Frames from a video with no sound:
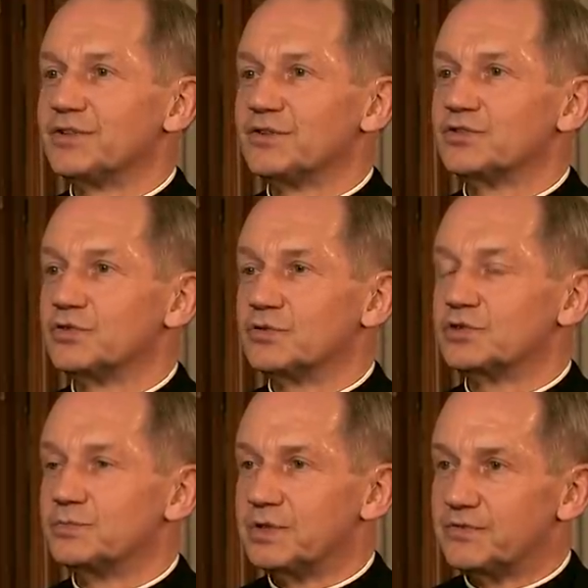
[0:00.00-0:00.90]
you know, so it
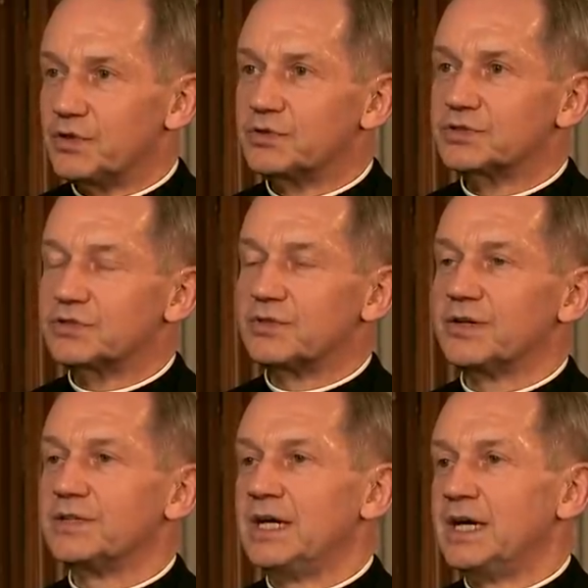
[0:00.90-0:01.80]
should be focused
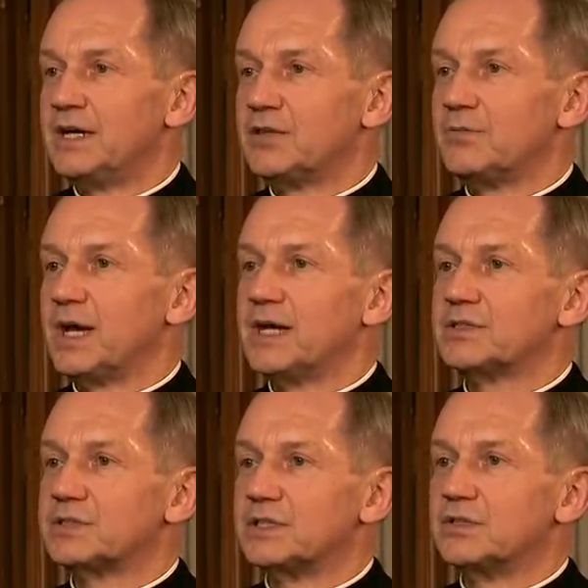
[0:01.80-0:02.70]
around the
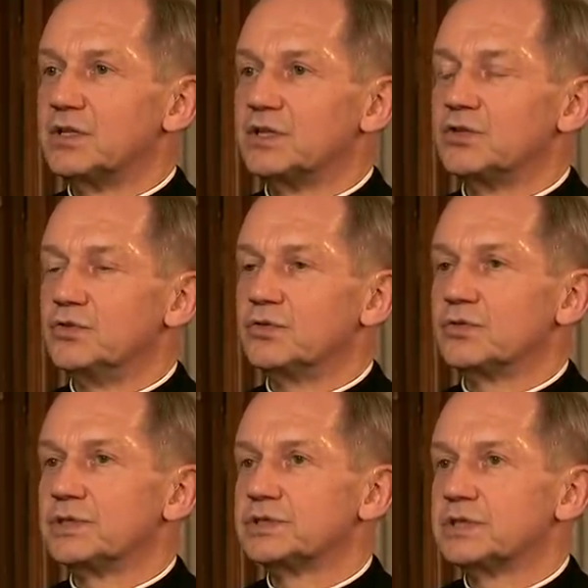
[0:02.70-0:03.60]
Mass and the
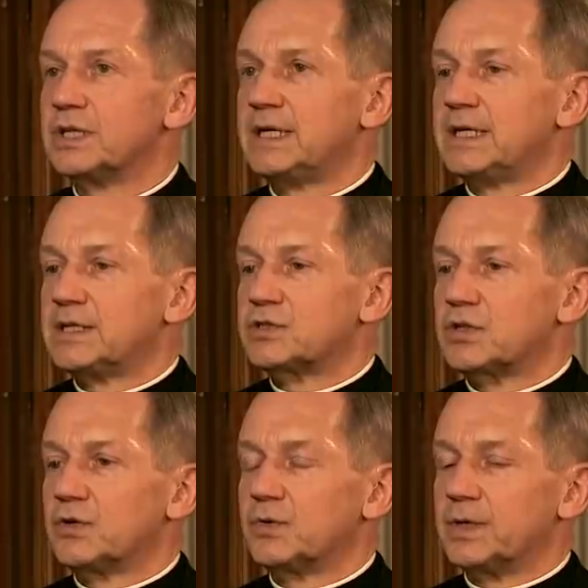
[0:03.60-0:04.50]
Eucharist.
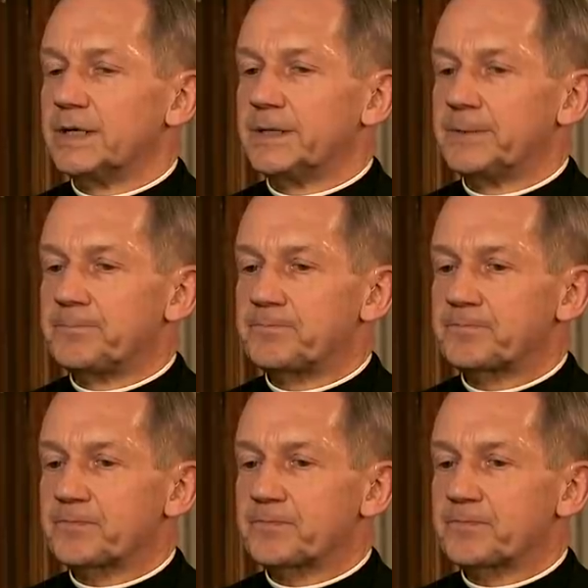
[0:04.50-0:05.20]
So